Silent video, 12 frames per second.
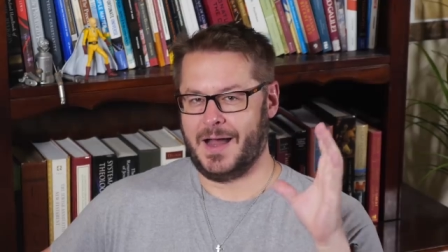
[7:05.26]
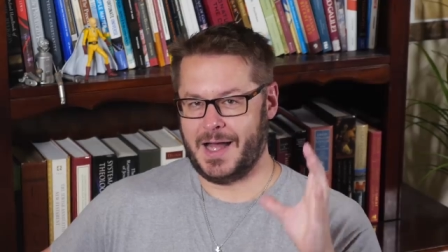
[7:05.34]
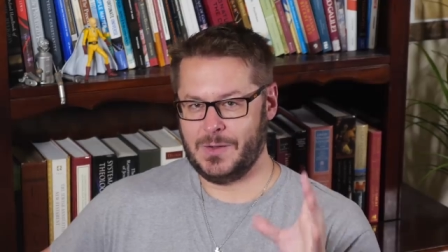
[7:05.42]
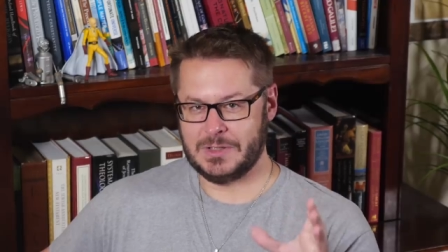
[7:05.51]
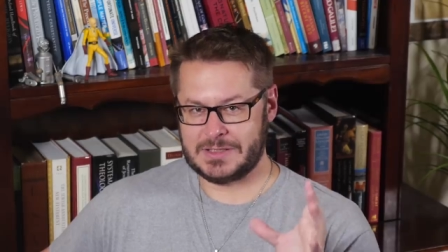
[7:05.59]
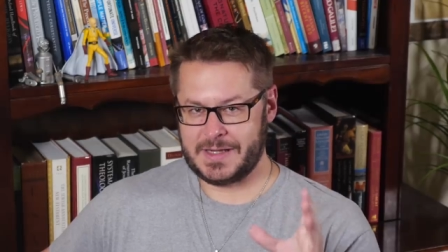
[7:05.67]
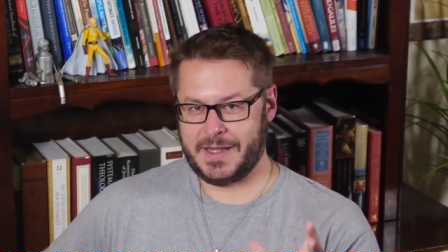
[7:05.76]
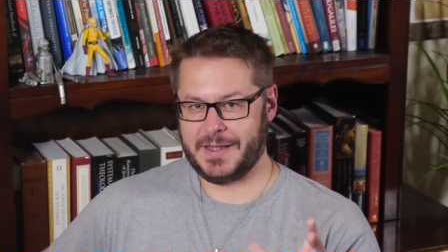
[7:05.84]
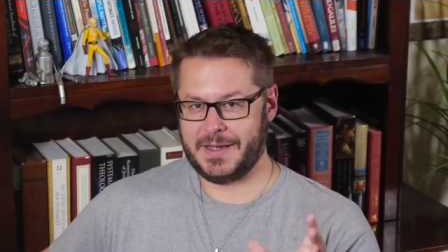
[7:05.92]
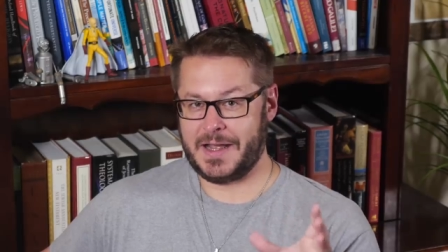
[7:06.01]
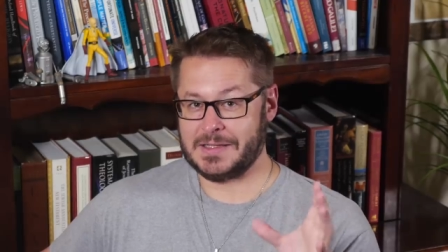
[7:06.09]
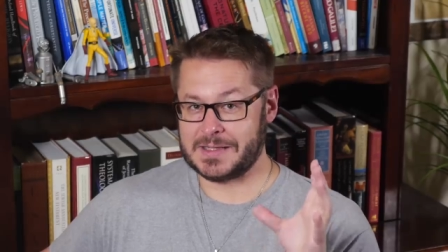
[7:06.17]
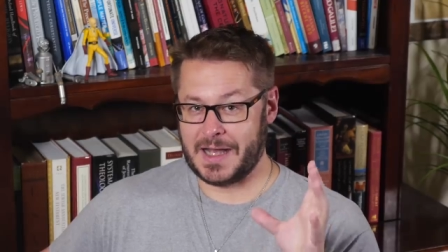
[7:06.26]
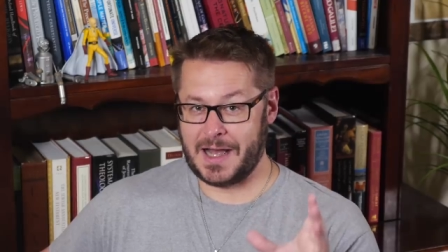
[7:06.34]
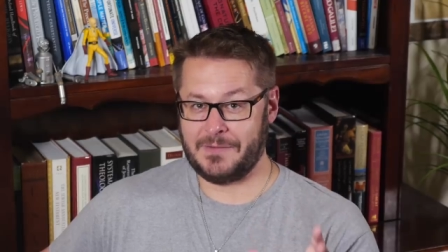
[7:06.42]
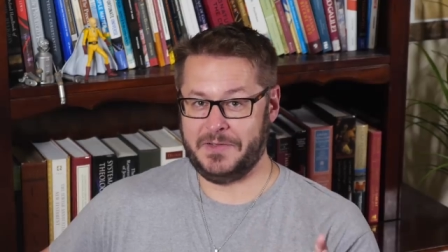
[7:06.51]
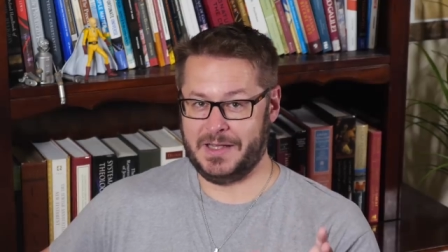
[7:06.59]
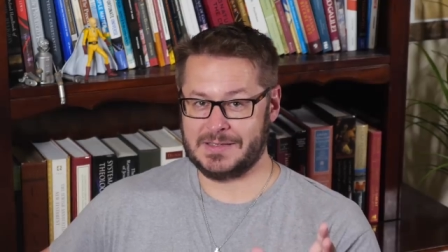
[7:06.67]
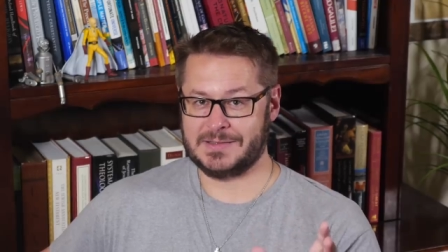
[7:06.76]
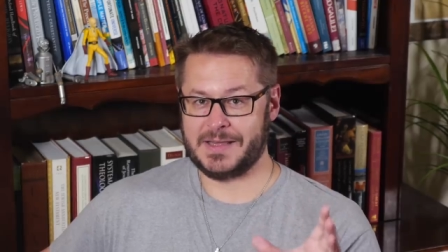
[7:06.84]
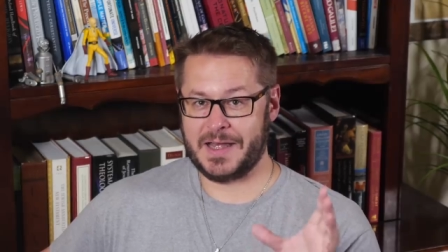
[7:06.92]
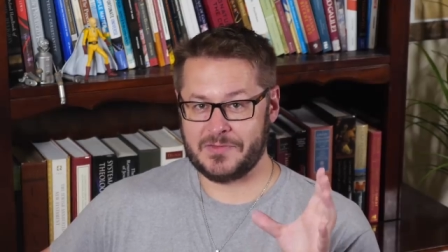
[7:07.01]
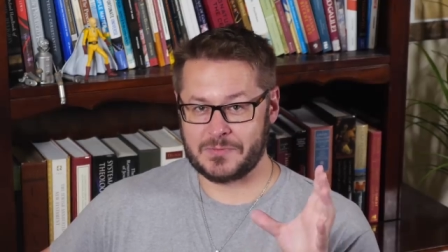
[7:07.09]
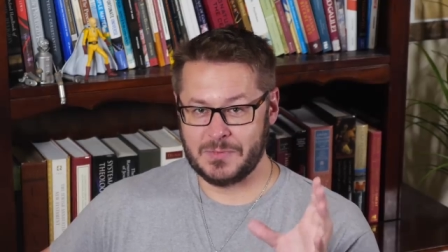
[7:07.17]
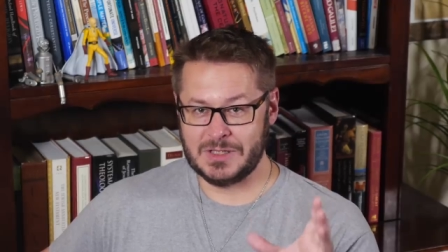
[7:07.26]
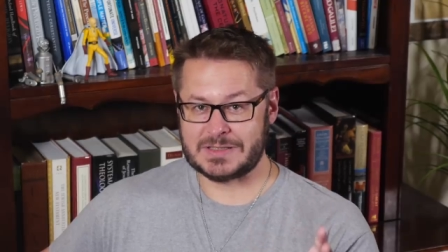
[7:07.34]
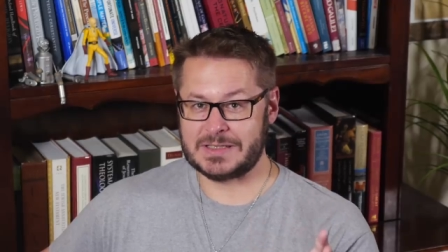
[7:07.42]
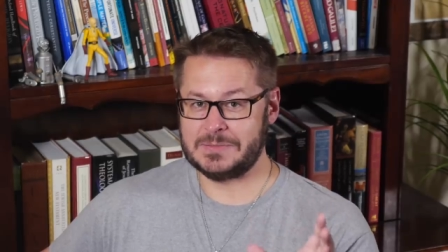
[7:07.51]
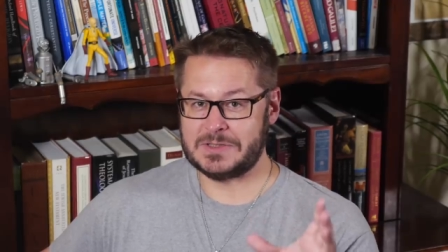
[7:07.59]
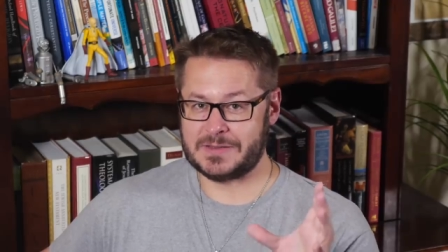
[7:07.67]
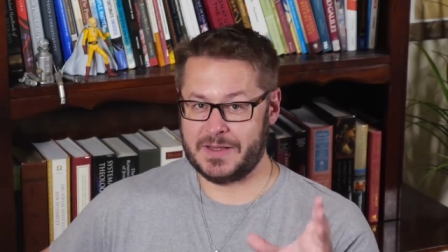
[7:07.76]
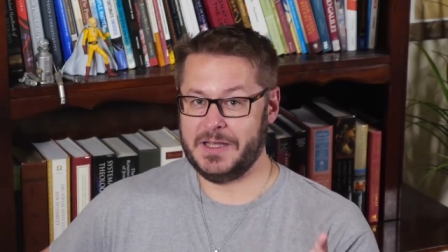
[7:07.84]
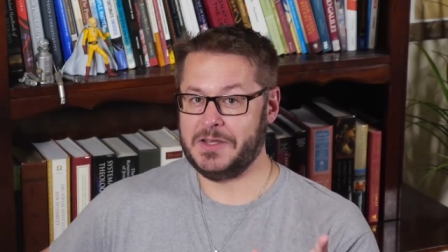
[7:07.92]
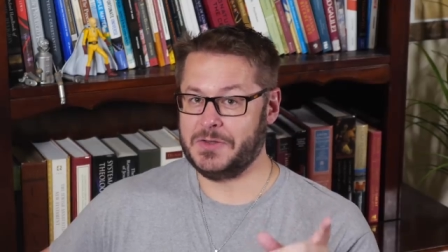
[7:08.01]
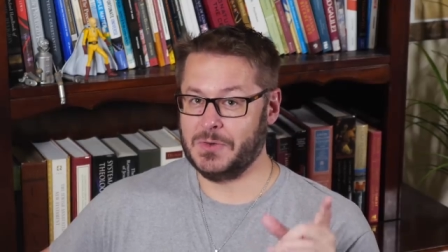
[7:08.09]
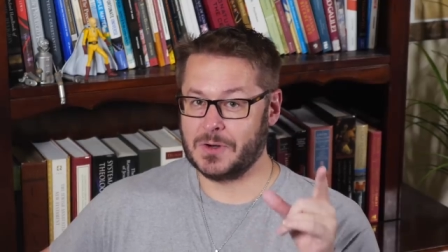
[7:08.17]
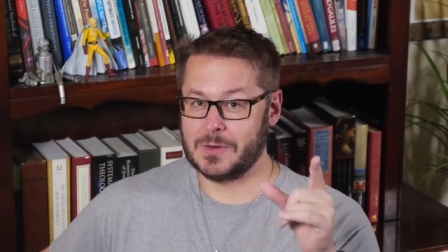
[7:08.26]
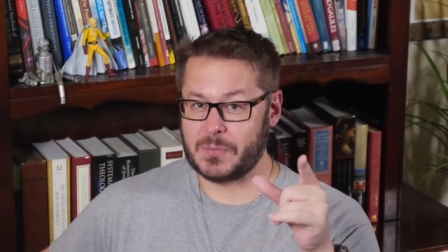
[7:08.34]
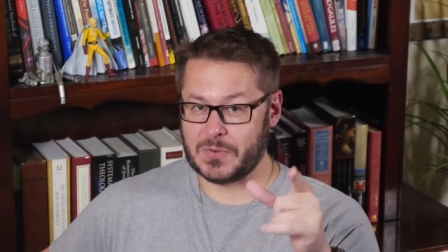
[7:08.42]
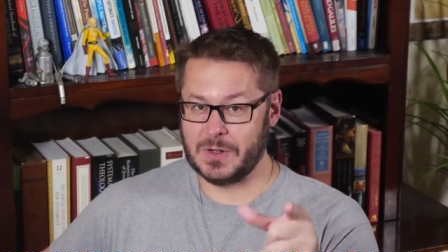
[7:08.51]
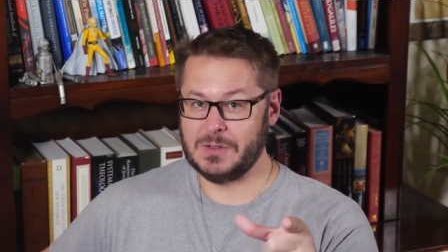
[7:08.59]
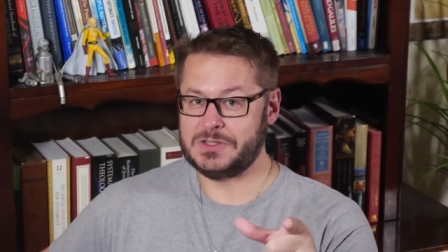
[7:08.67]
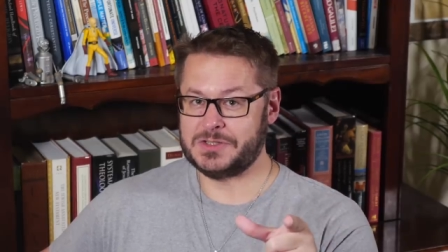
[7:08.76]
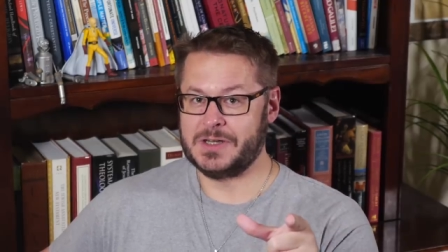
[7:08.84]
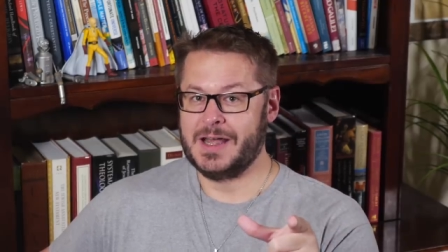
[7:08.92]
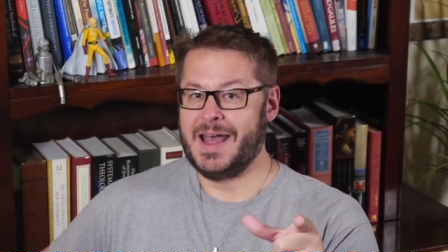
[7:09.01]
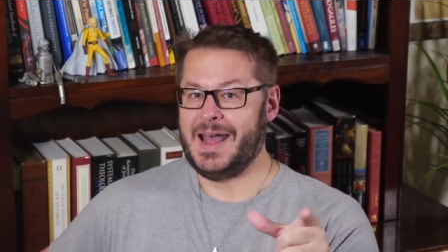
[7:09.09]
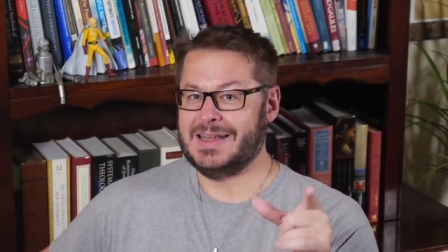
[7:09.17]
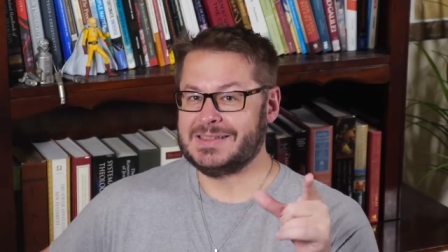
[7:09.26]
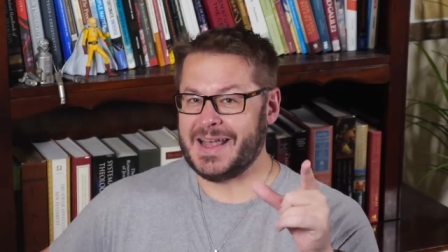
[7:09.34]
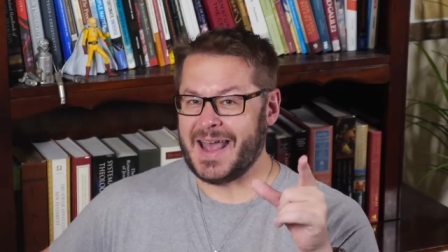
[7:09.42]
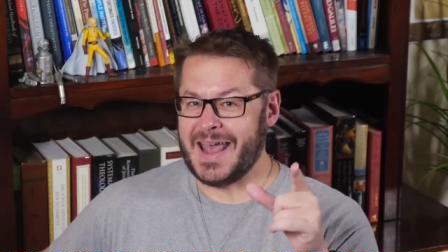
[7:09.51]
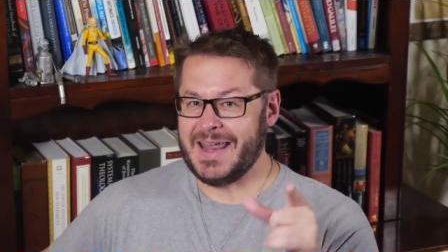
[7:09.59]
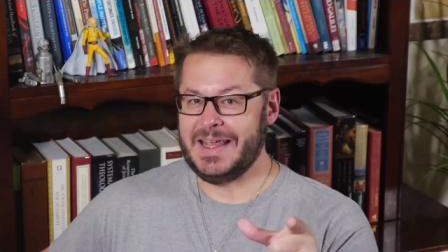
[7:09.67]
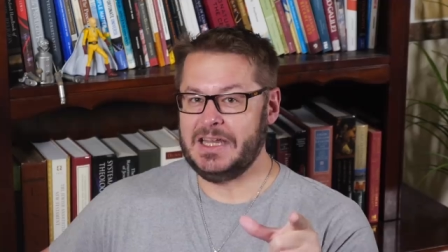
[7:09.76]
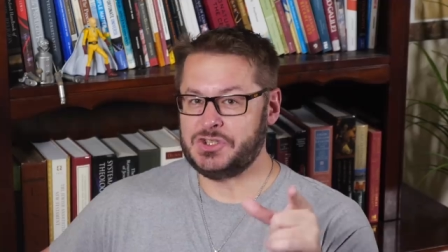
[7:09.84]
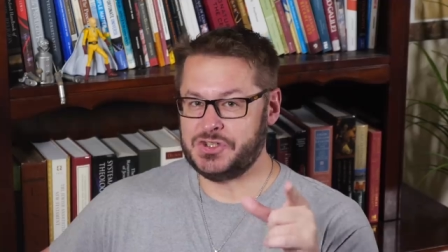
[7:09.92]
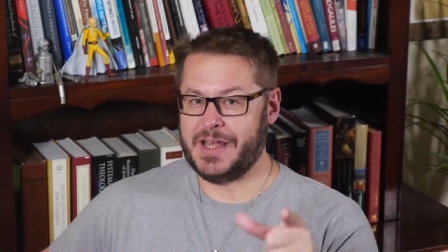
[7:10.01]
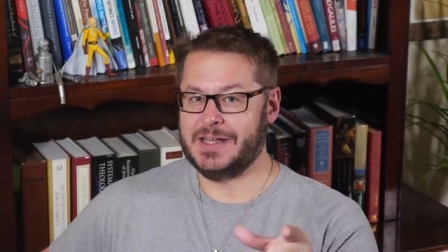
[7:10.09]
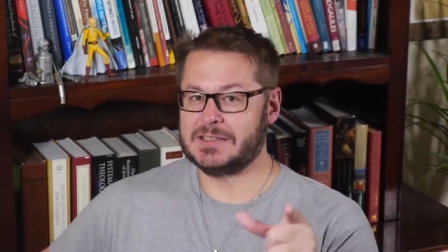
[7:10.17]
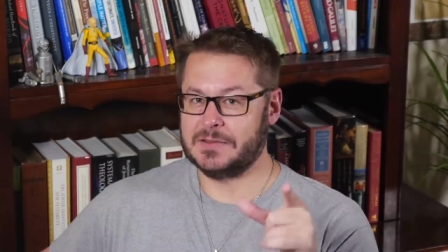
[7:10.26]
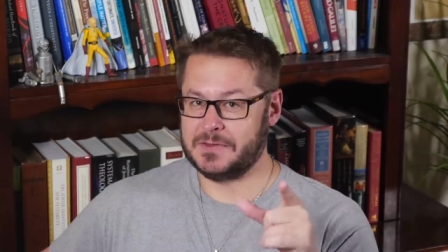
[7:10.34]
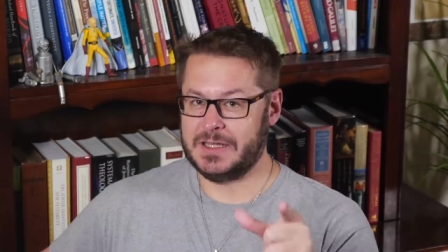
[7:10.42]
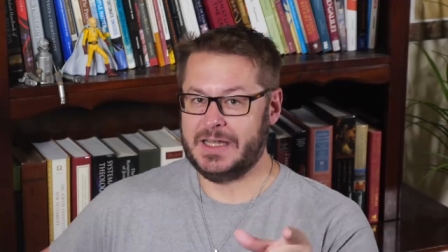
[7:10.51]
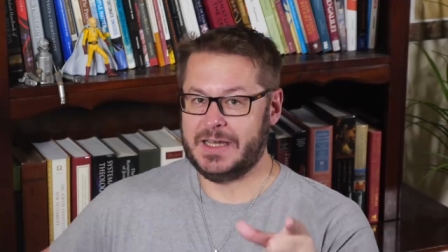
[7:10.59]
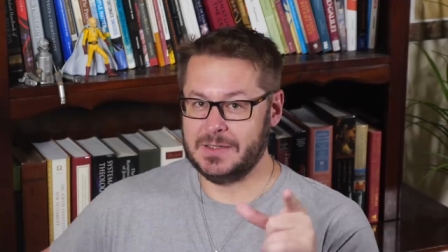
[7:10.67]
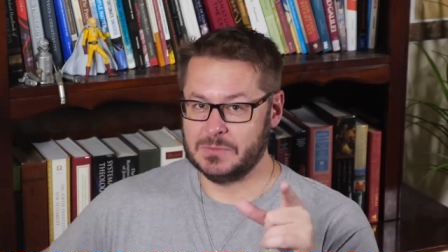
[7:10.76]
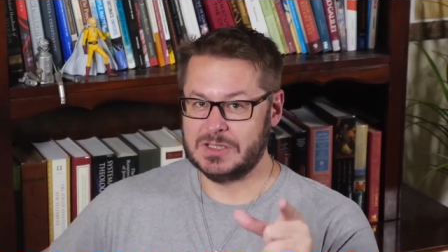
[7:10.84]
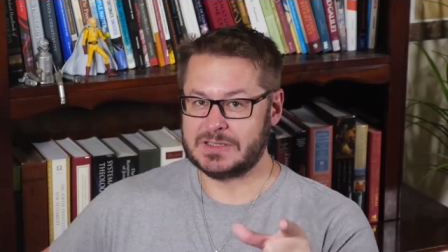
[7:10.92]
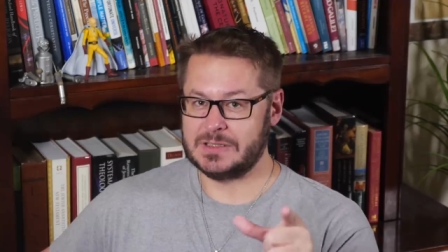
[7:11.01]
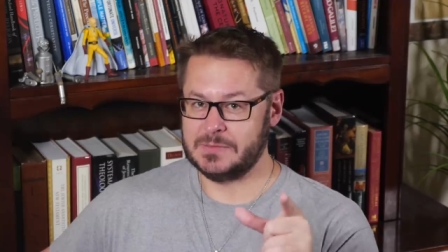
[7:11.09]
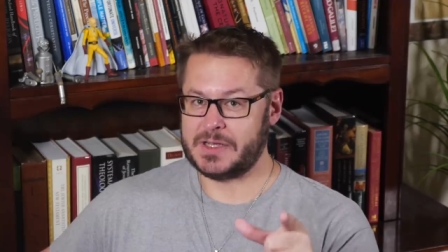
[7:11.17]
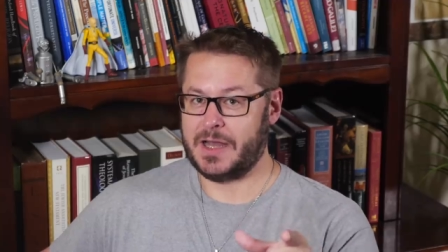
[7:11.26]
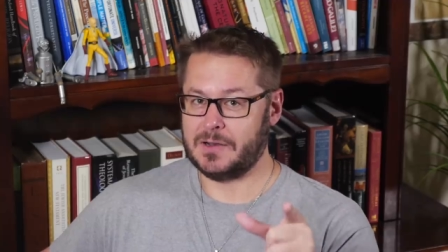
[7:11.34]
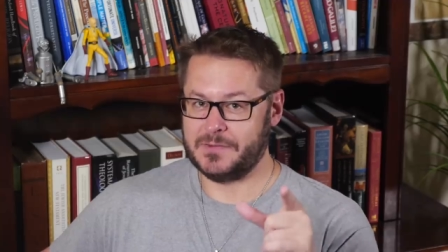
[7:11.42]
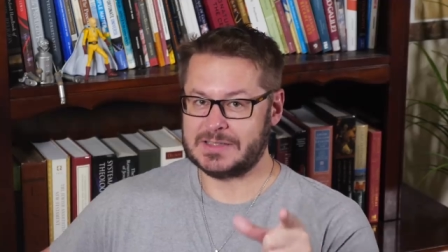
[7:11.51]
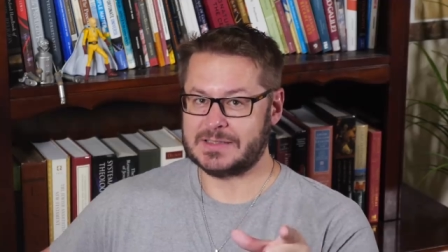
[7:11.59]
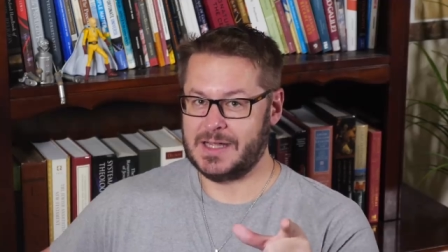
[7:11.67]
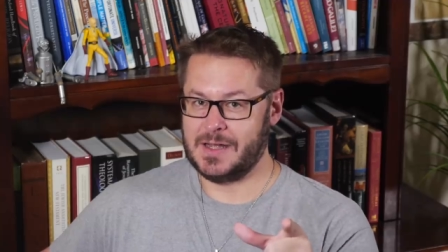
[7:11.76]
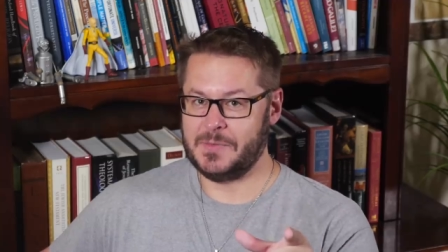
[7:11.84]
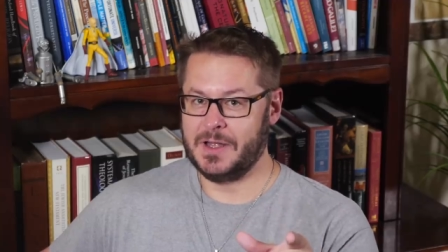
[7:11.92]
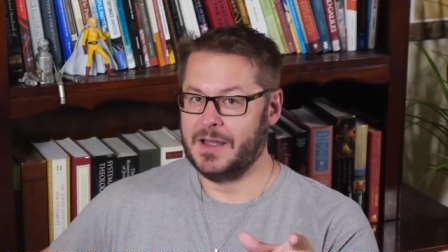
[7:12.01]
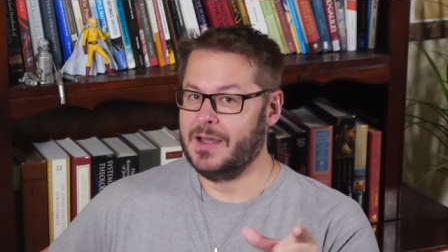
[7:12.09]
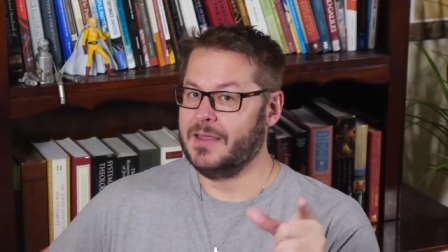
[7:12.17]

I would take it as obvious that if Muslims think your approach has any chance of leading Muslims out of Islam,